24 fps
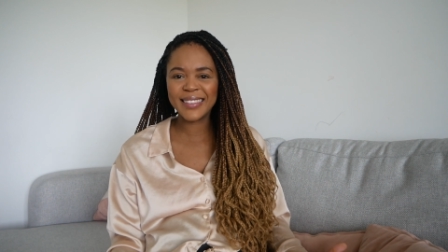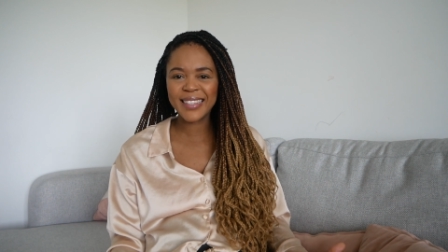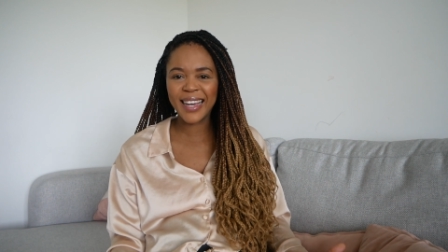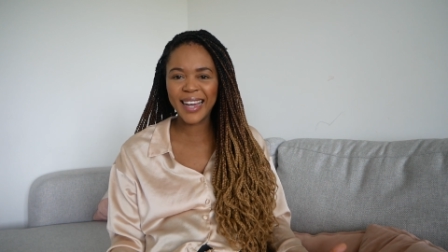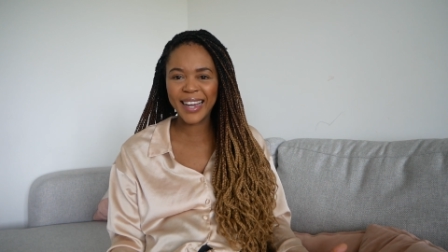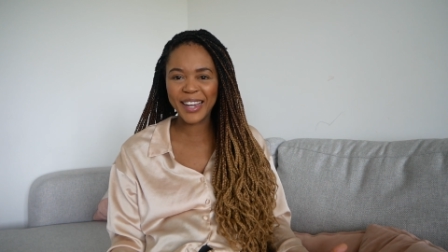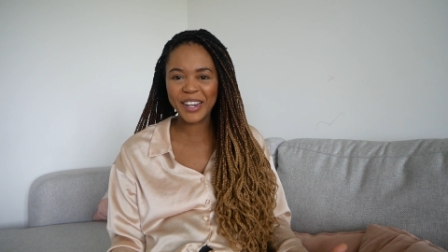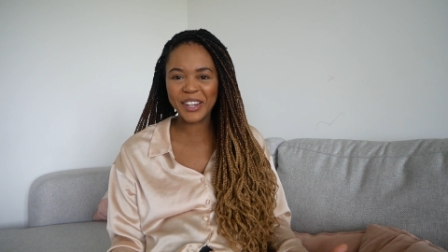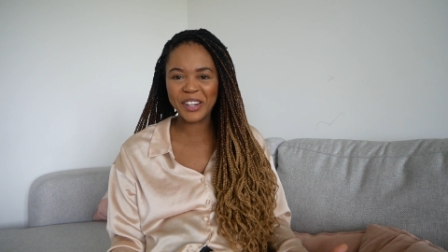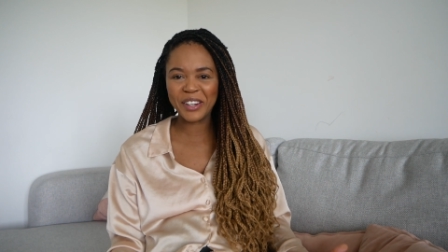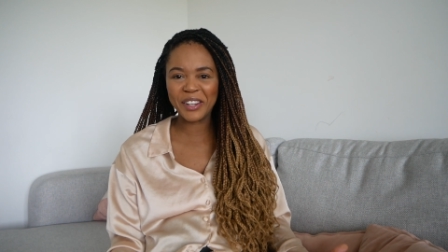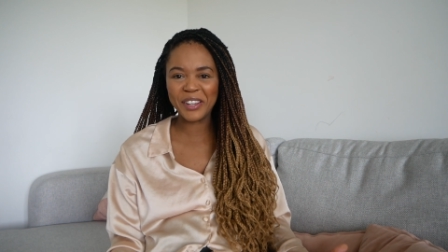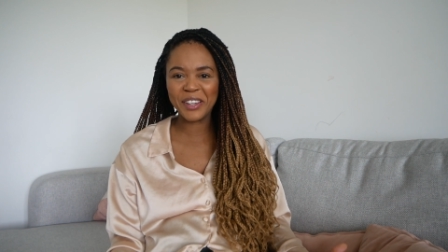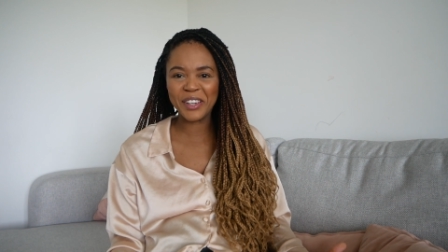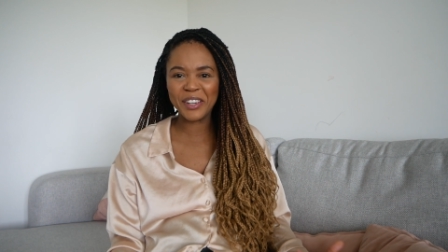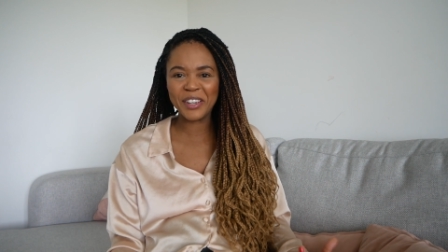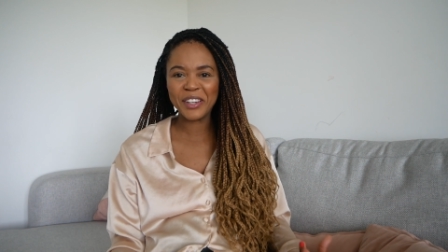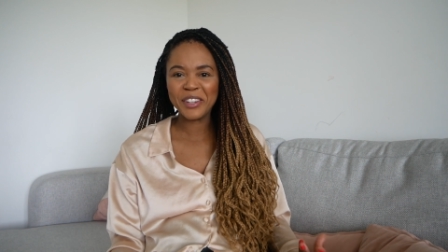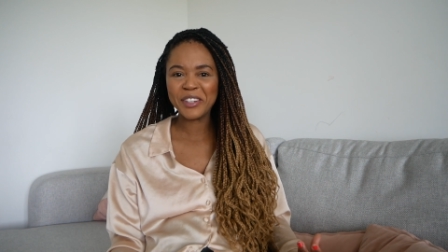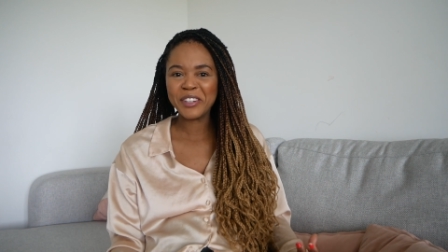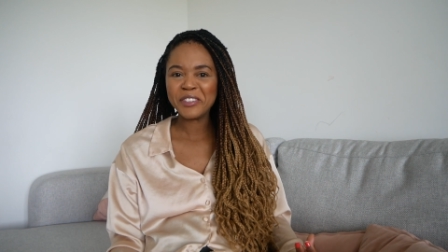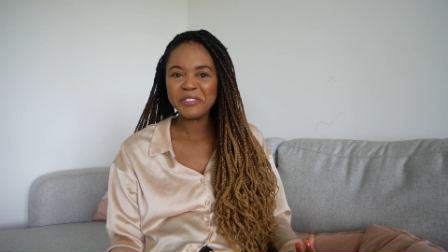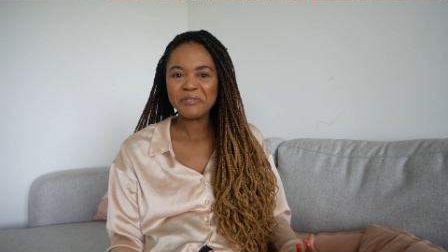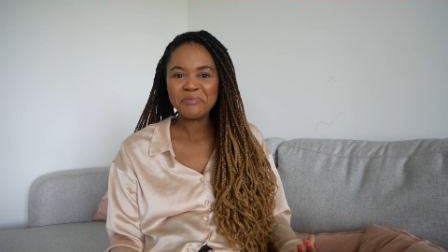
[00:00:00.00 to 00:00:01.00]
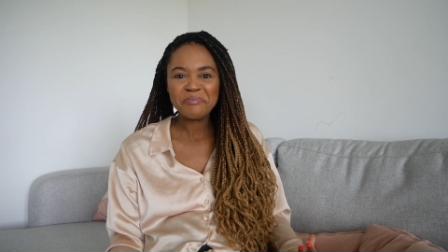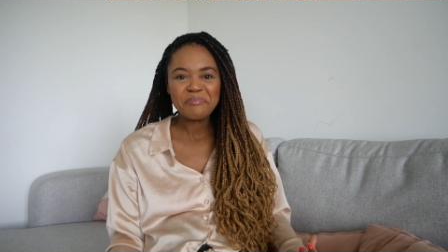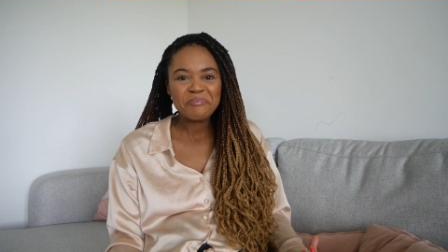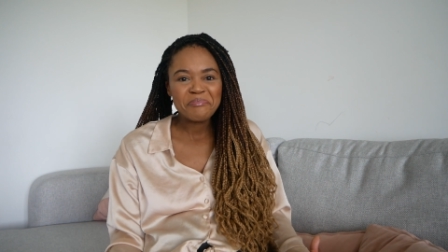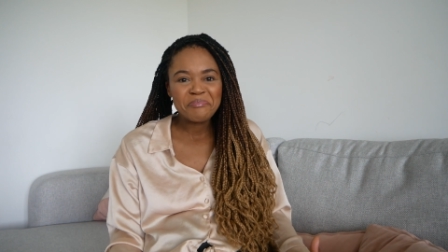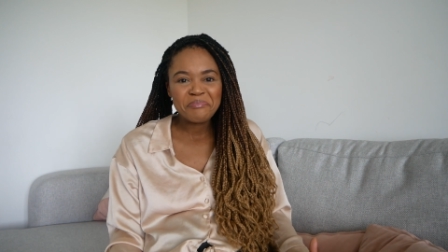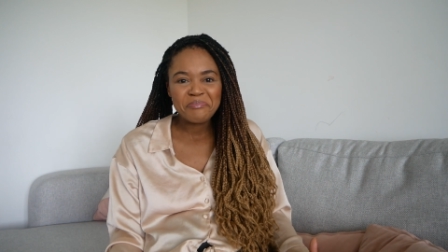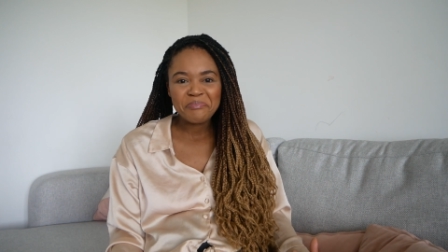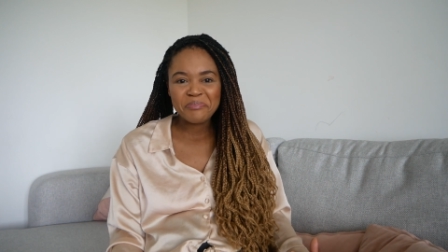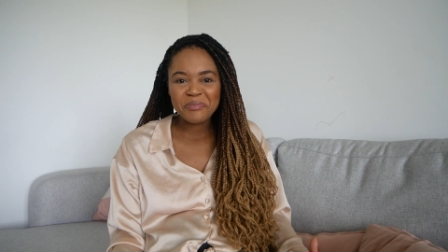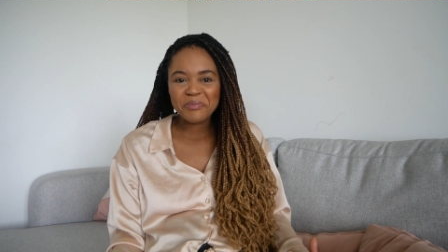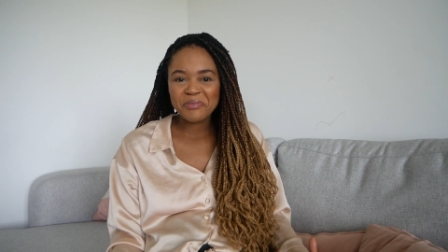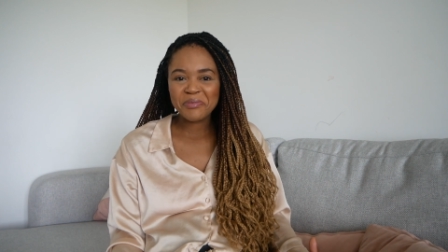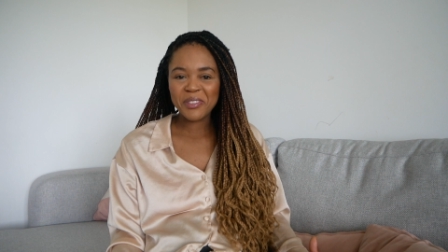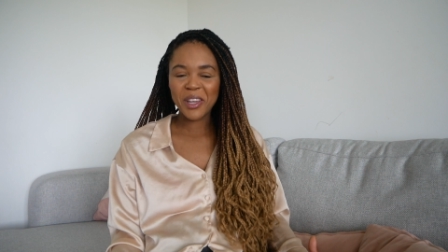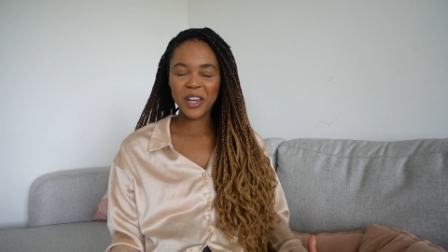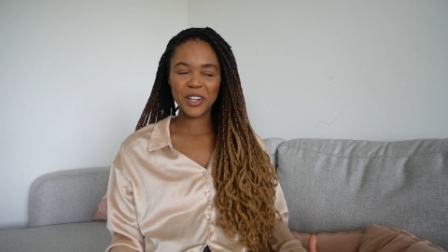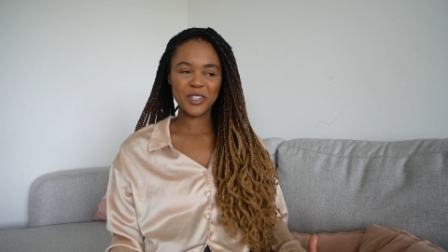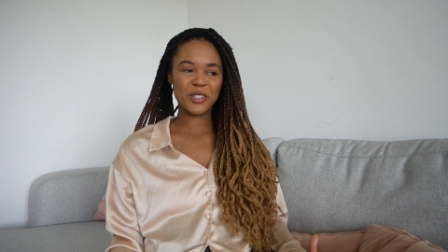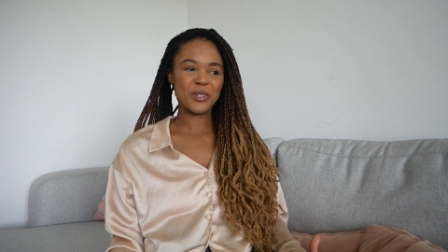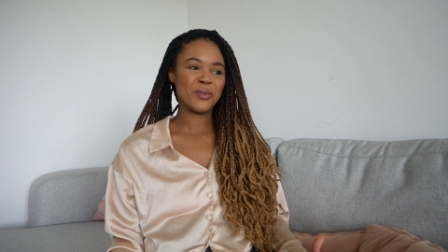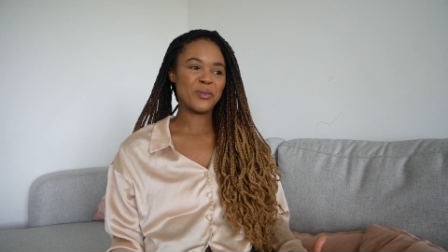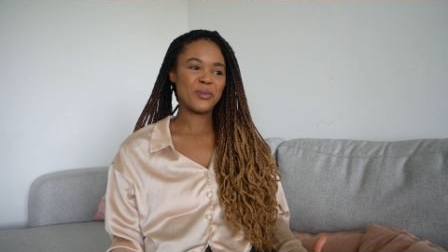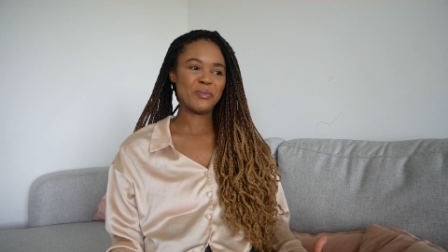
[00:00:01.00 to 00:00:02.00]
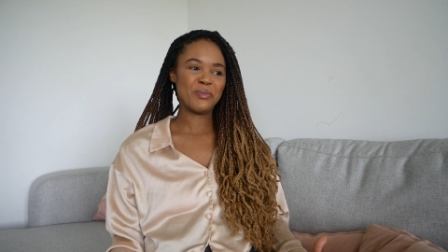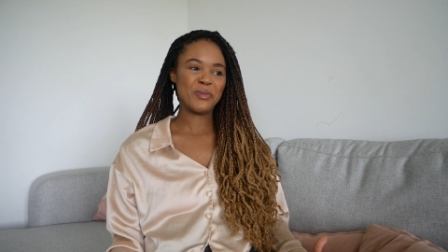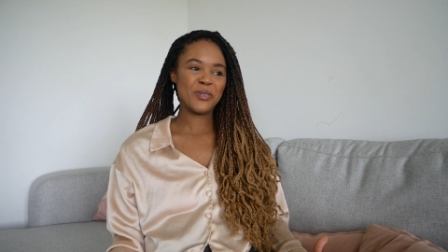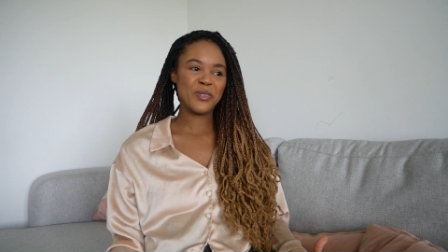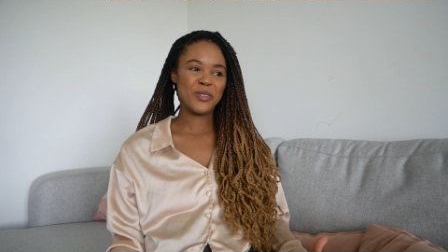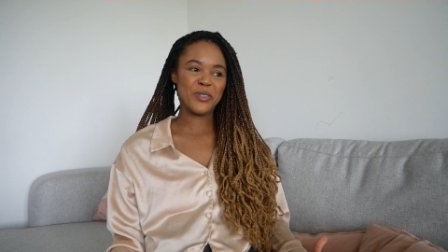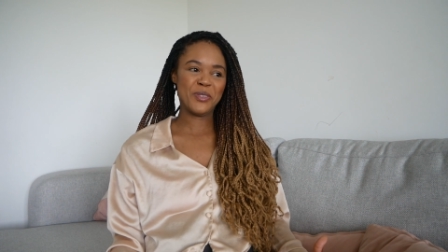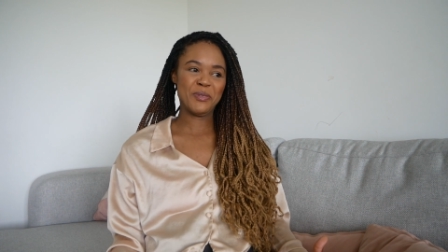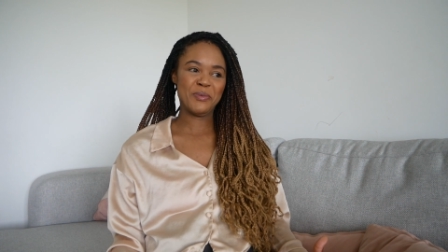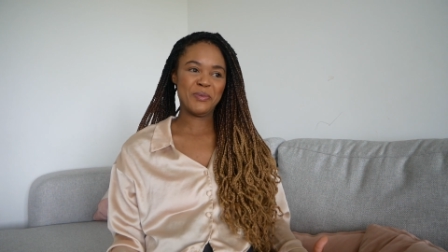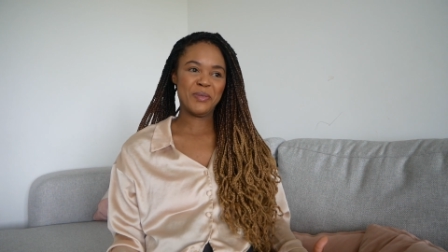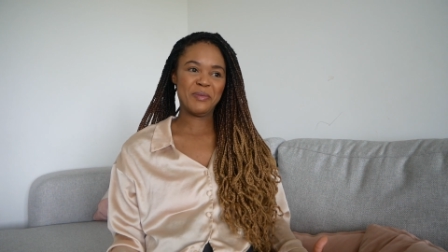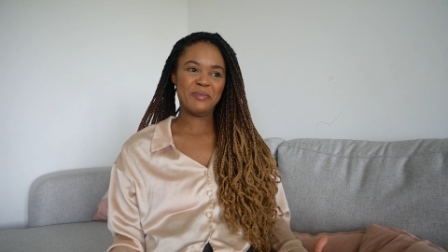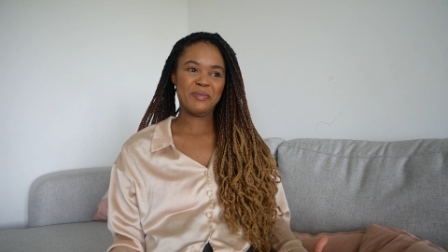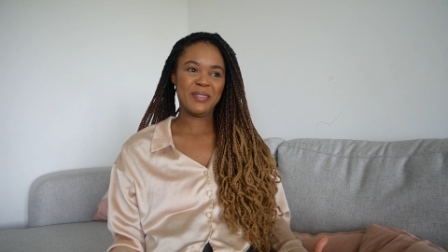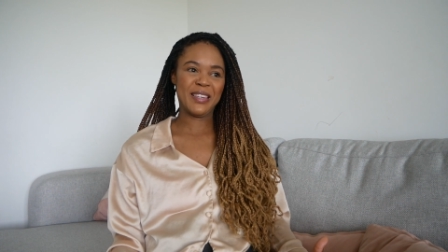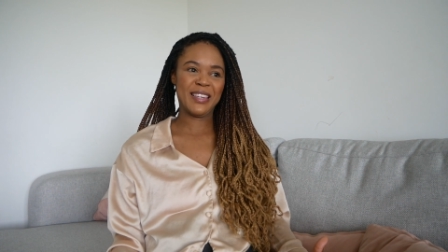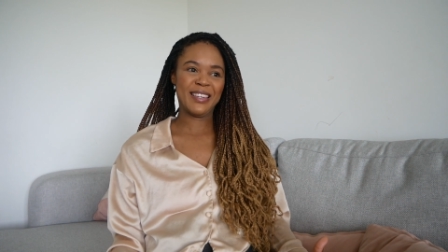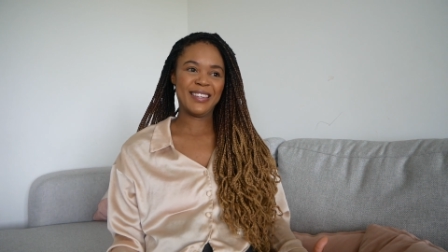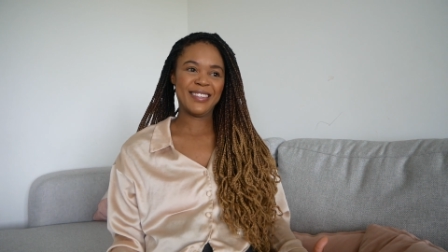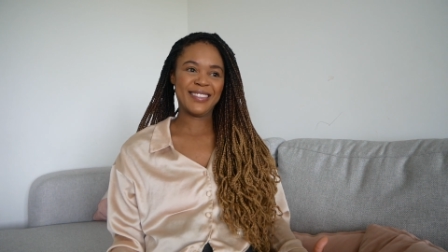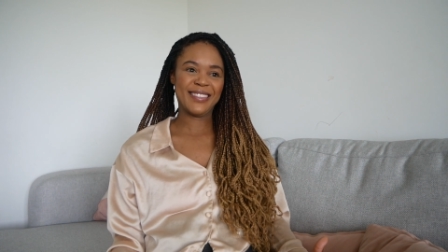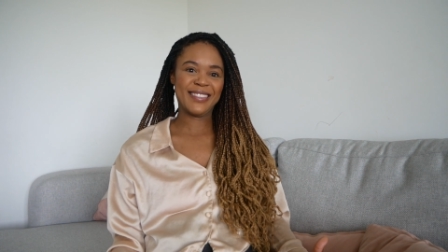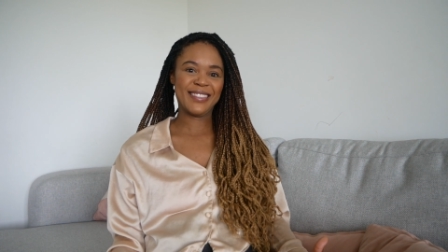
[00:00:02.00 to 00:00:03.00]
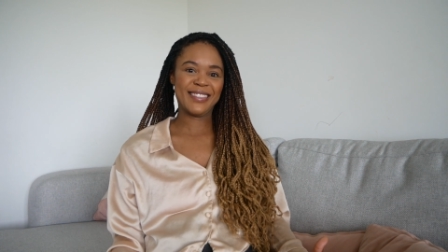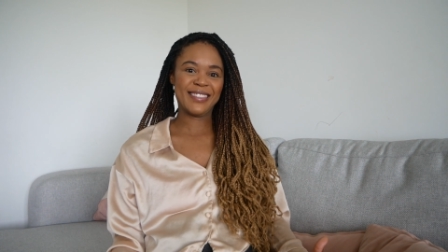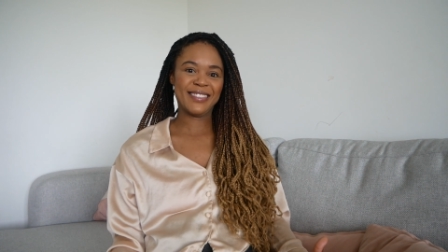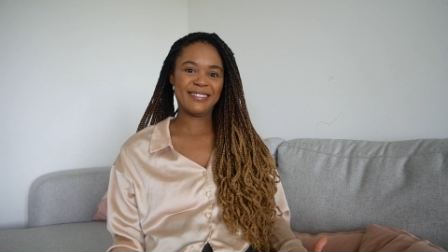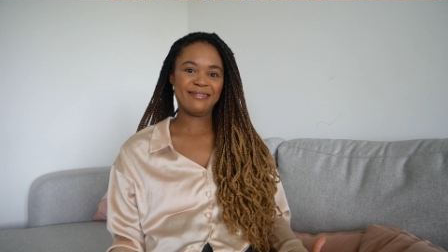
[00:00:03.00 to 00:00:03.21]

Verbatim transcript: tiny adorable human beings